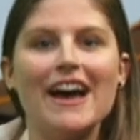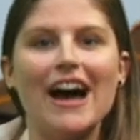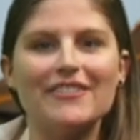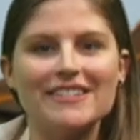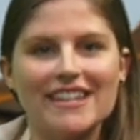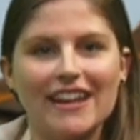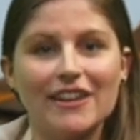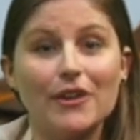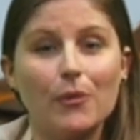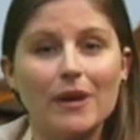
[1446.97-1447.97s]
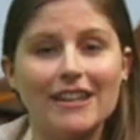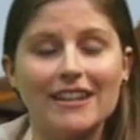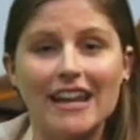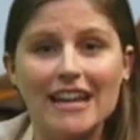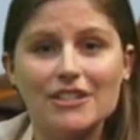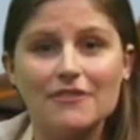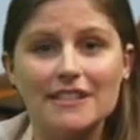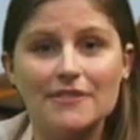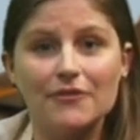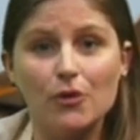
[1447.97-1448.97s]
After taking a wicket in each of
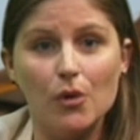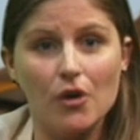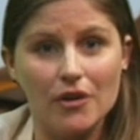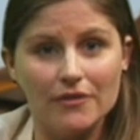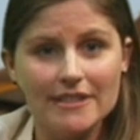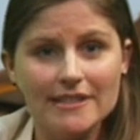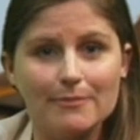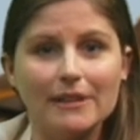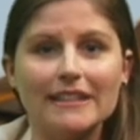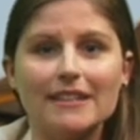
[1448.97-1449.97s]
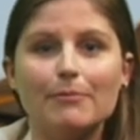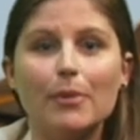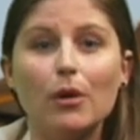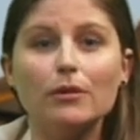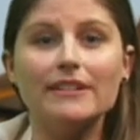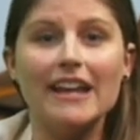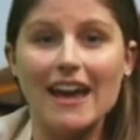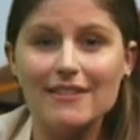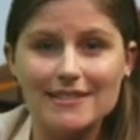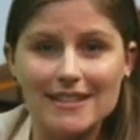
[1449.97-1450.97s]
his four overs, Malinga bowled an
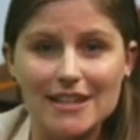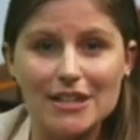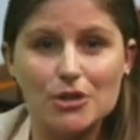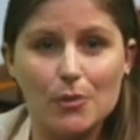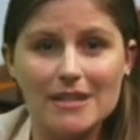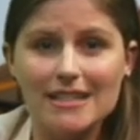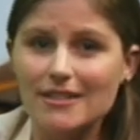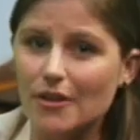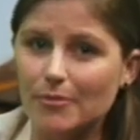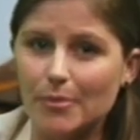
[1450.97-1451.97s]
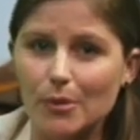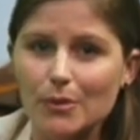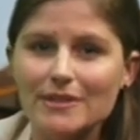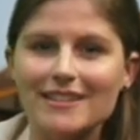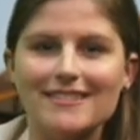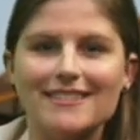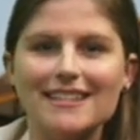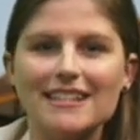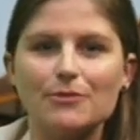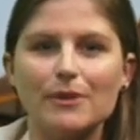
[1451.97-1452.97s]
outstanding 20 dot balls in
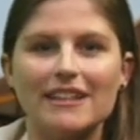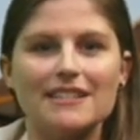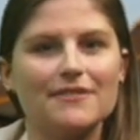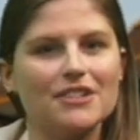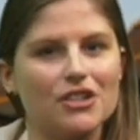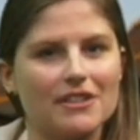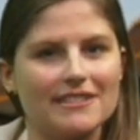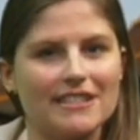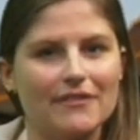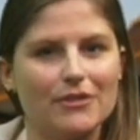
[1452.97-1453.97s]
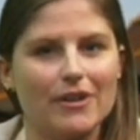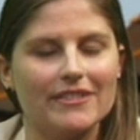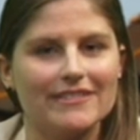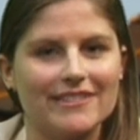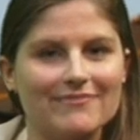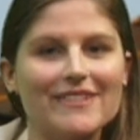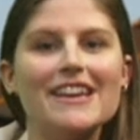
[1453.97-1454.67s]
six wickets for just 7 runs.